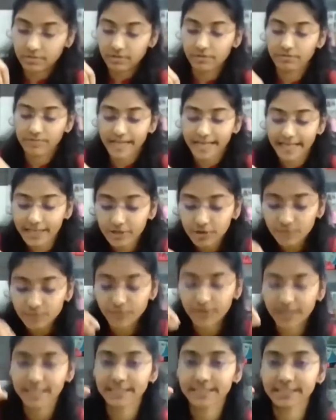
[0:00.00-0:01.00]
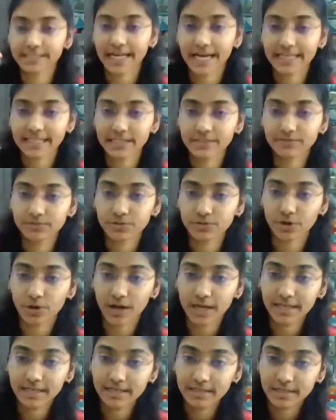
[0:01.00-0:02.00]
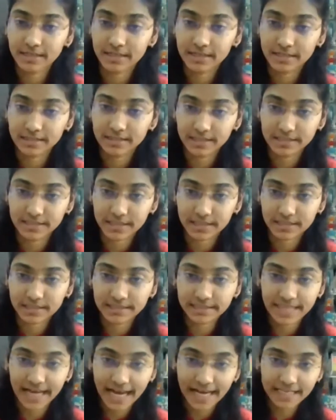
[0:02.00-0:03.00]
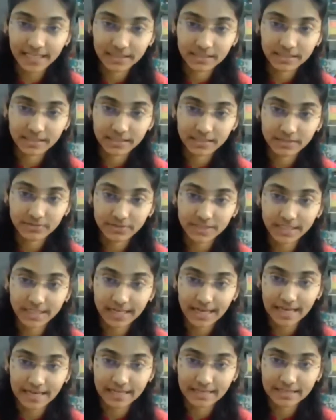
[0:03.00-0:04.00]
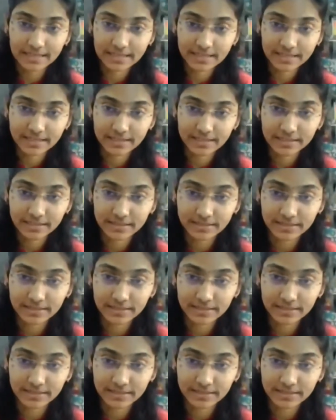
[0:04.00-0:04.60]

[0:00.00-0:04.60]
Very good for interactive toy. These are the dice with the colors.